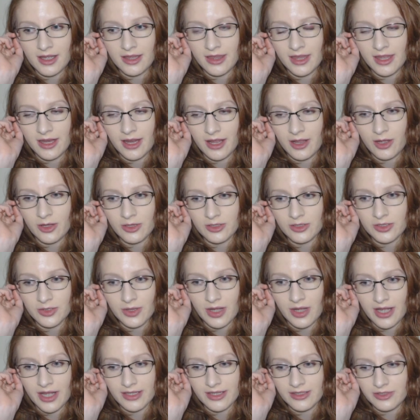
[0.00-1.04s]
And then I also
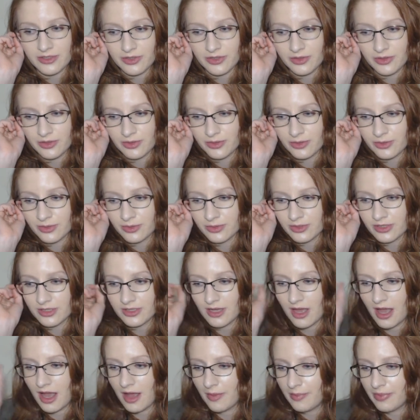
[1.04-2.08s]
had to
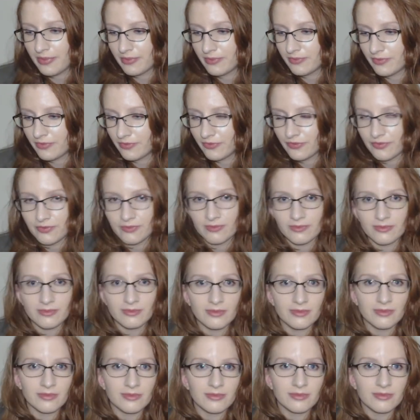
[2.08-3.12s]
stop
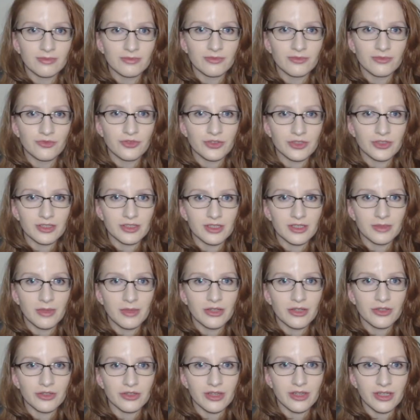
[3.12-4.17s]
for some
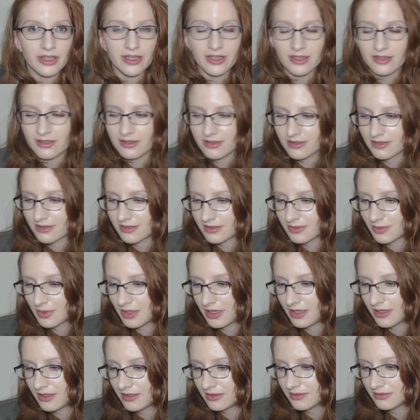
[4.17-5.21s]
other things as
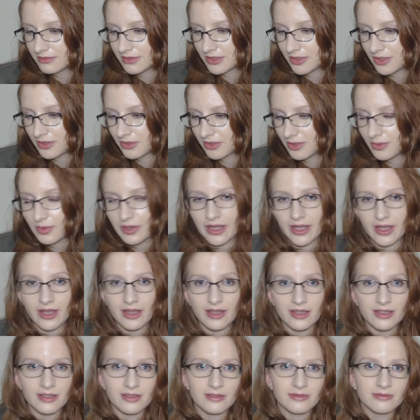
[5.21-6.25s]
well along the
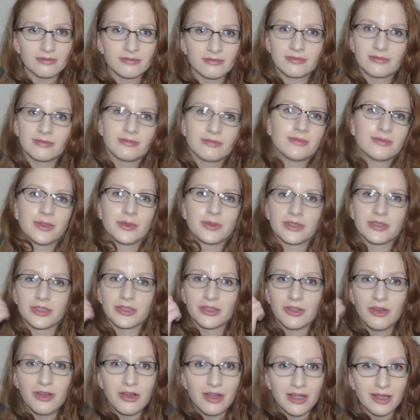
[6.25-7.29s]
way and there was a
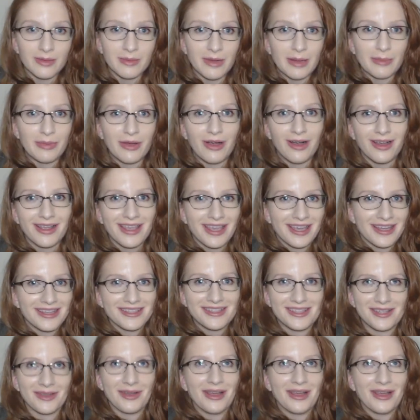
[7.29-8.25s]
thong in my pocket,